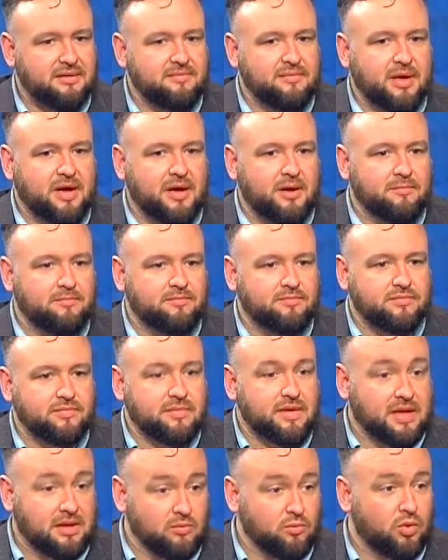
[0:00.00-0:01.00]

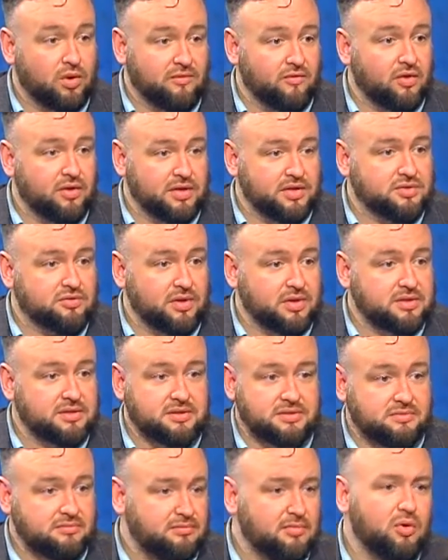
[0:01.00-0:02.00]
in one of our
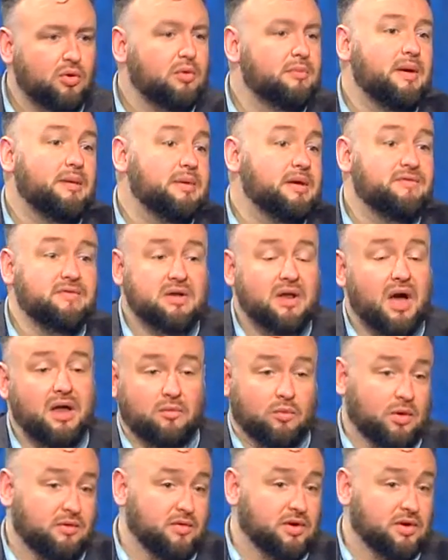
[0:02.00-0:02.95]
districts, or maybe even not in one of our